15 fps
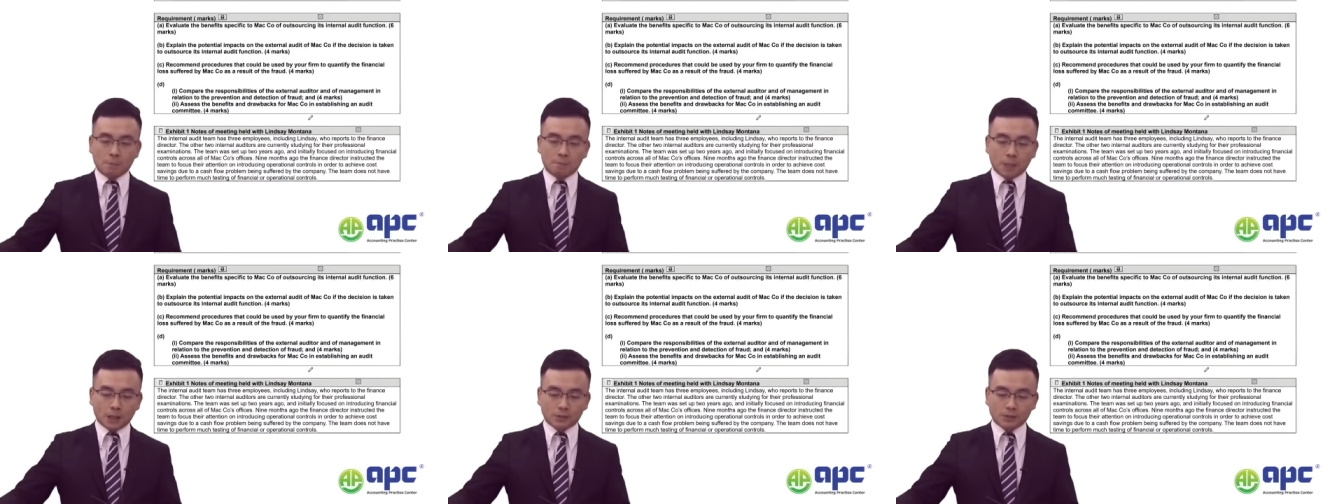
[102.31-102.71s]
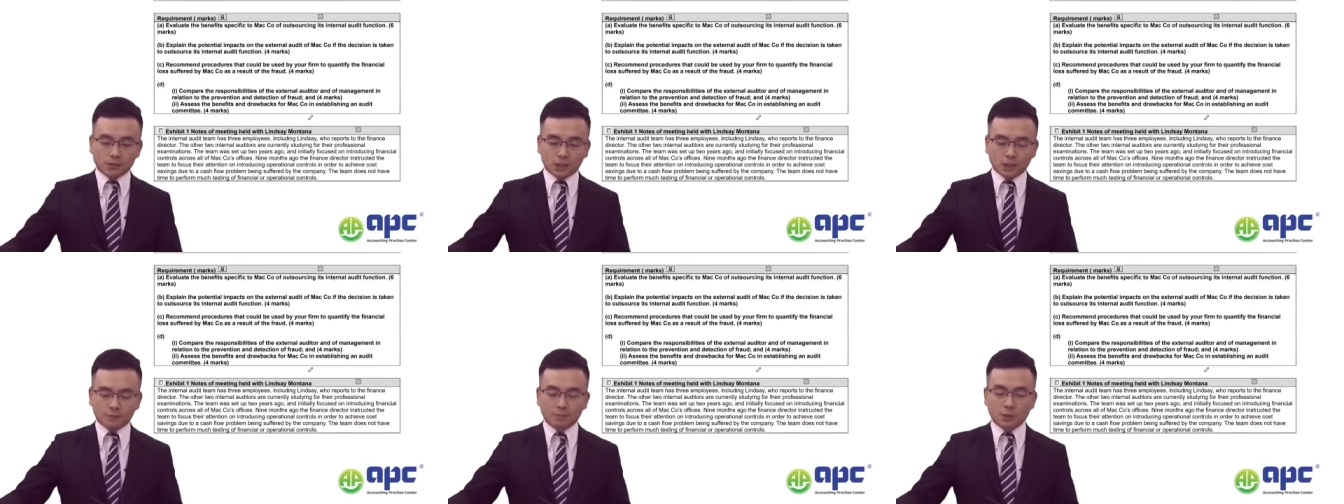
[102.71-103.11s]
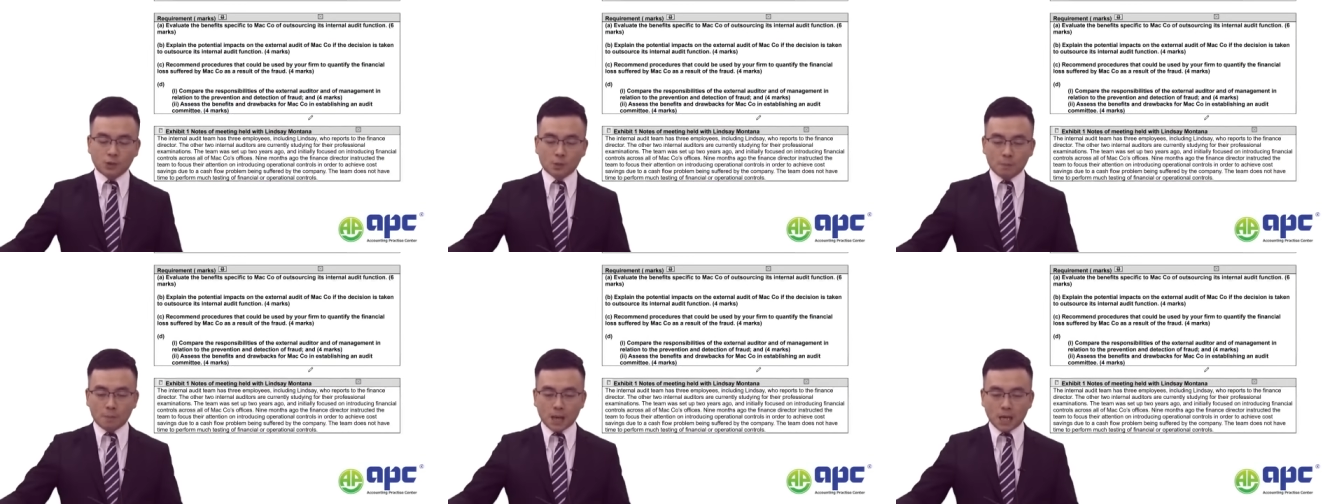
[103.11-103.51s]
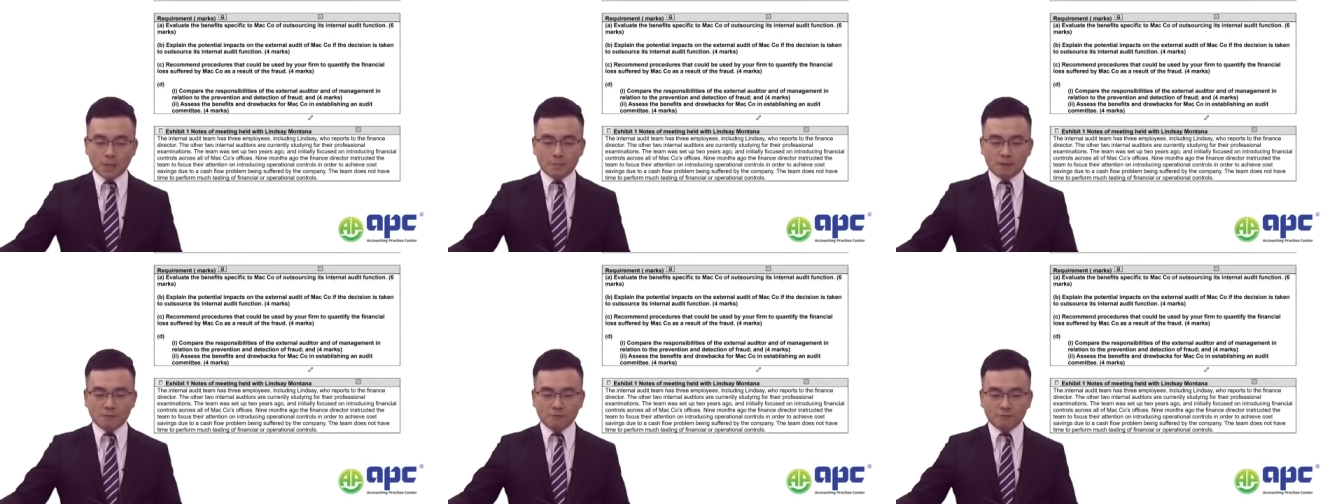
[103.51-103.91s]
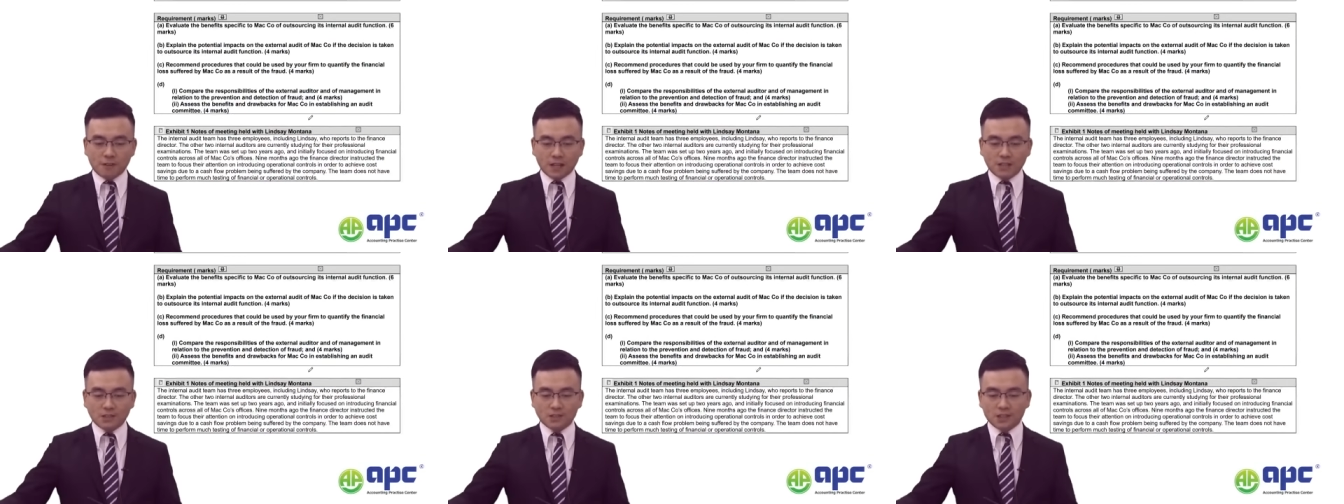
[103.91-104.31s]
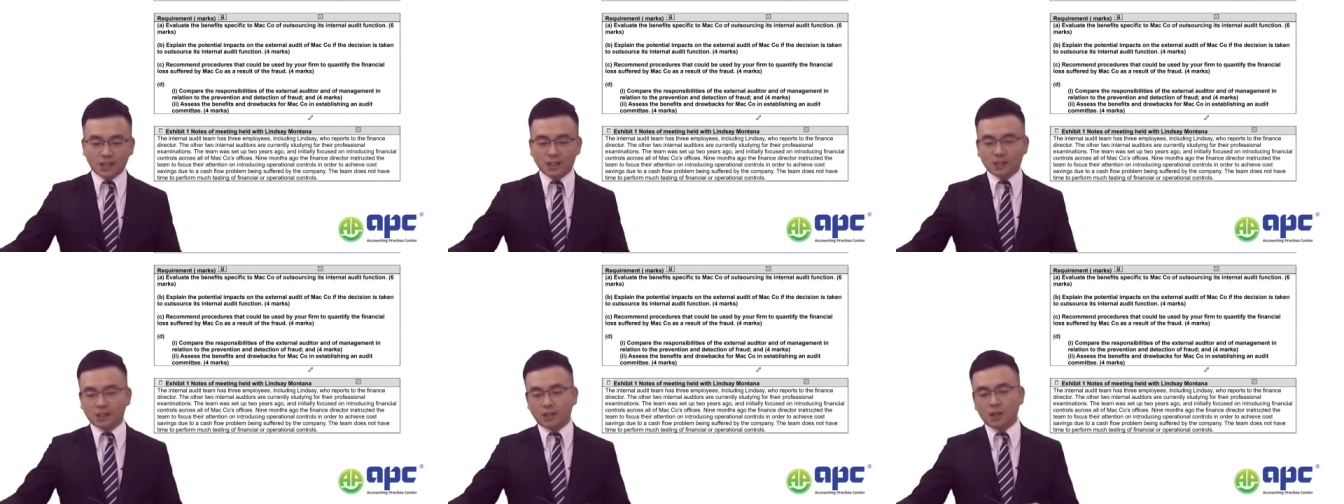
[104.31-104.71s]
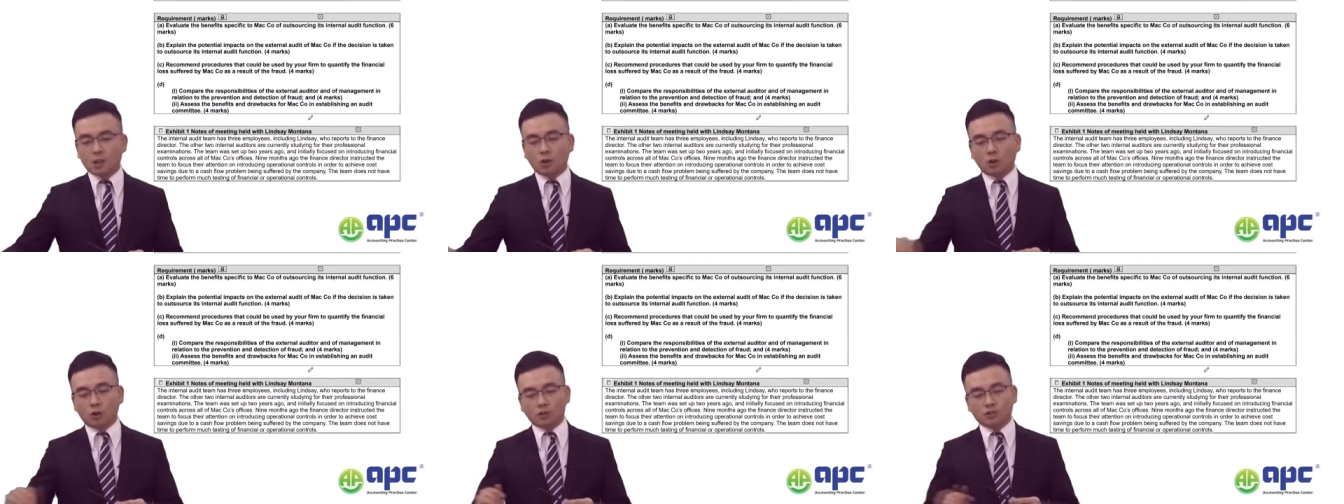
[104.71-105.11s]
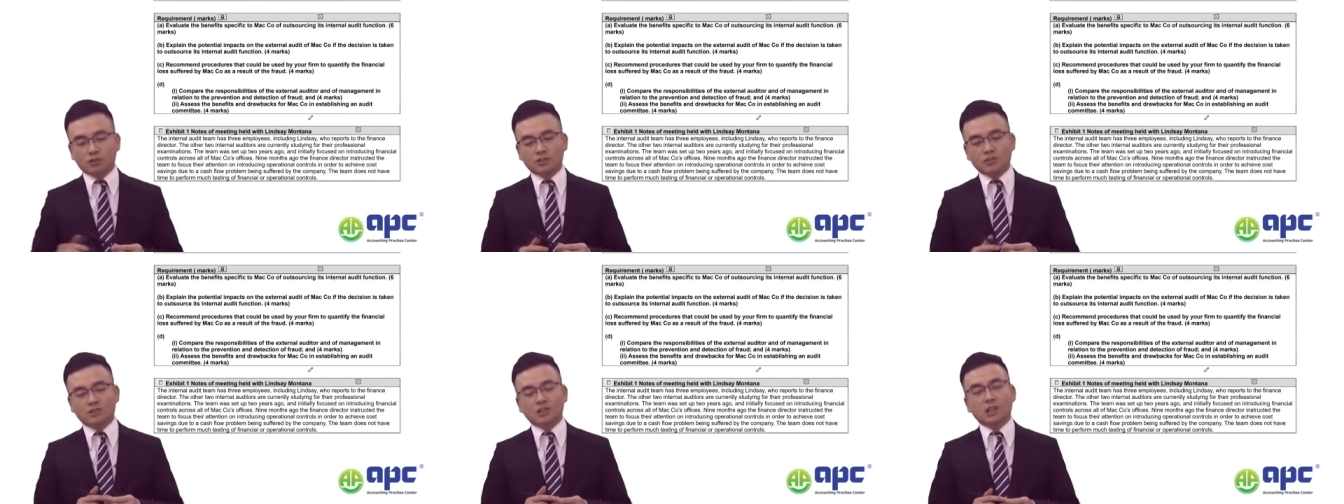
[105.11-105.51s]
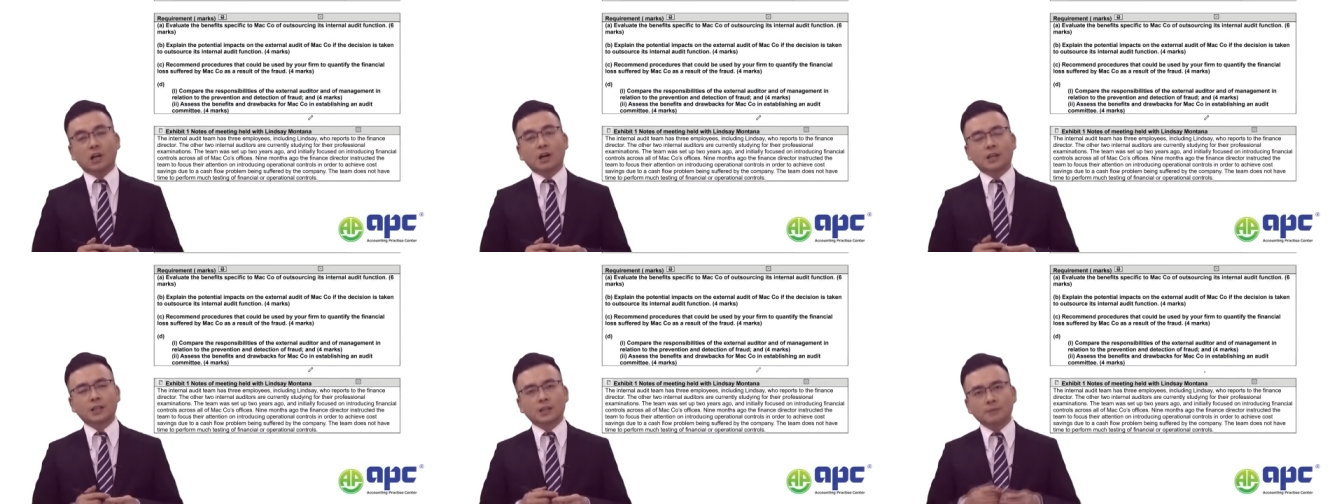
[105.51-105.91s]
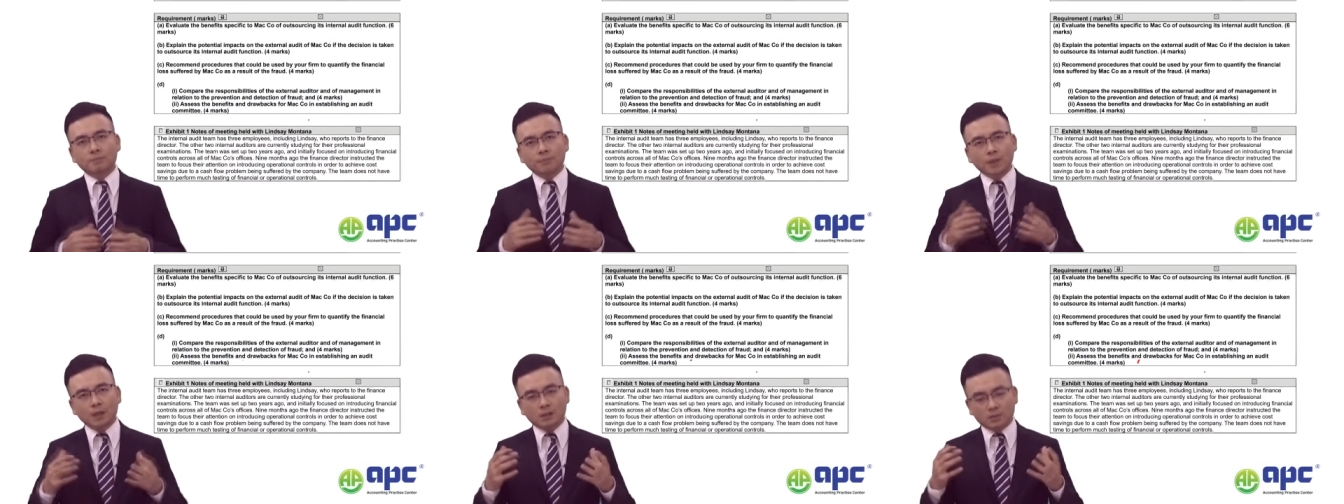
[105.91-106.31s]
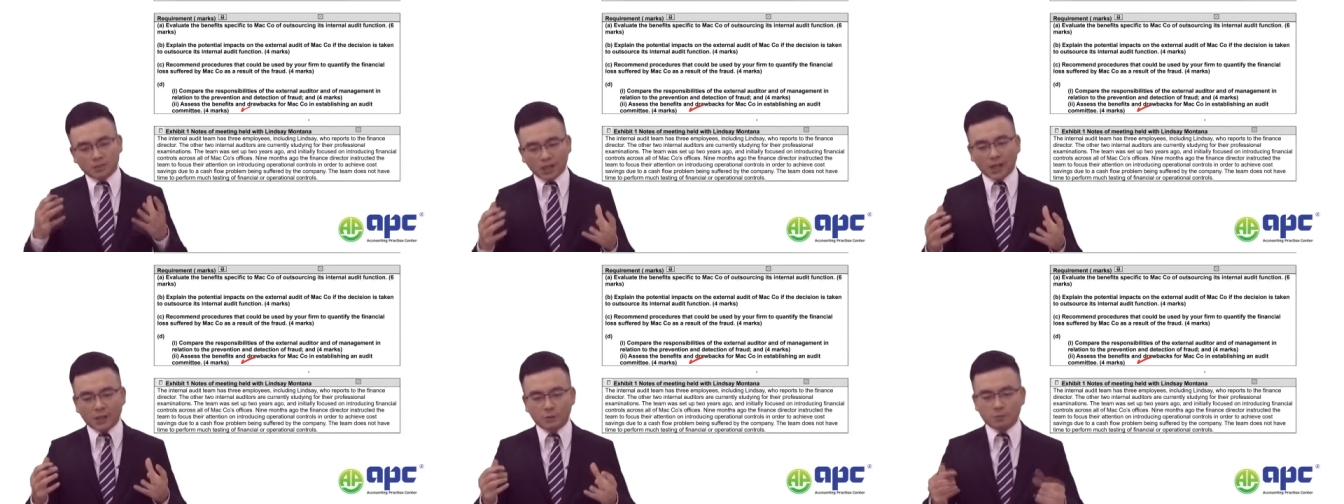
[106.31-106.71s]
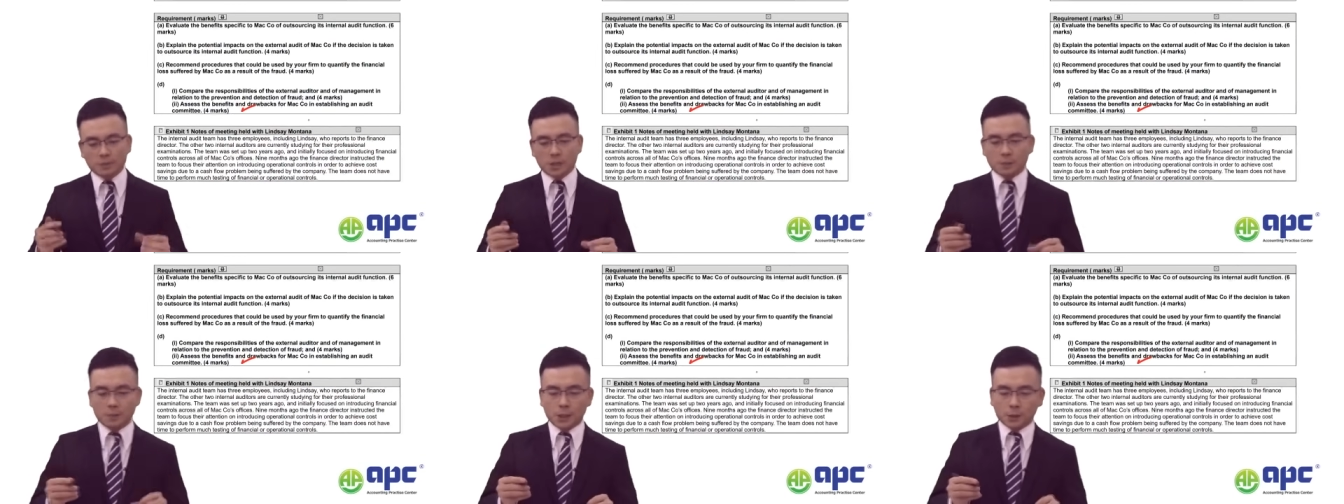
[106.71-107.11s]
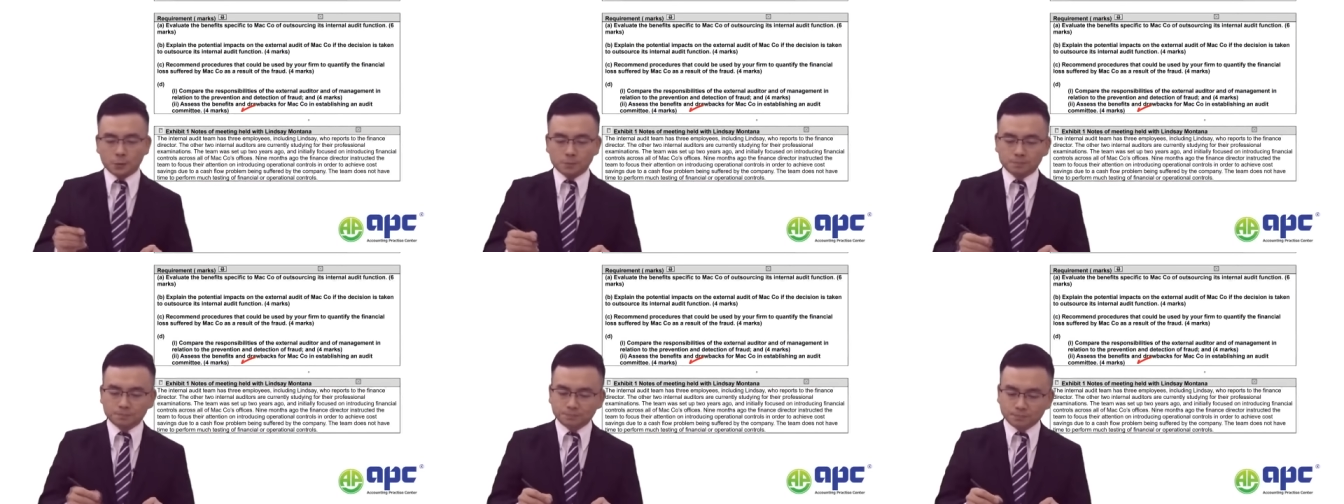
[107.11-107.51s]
But you may be facing questions like, tell me about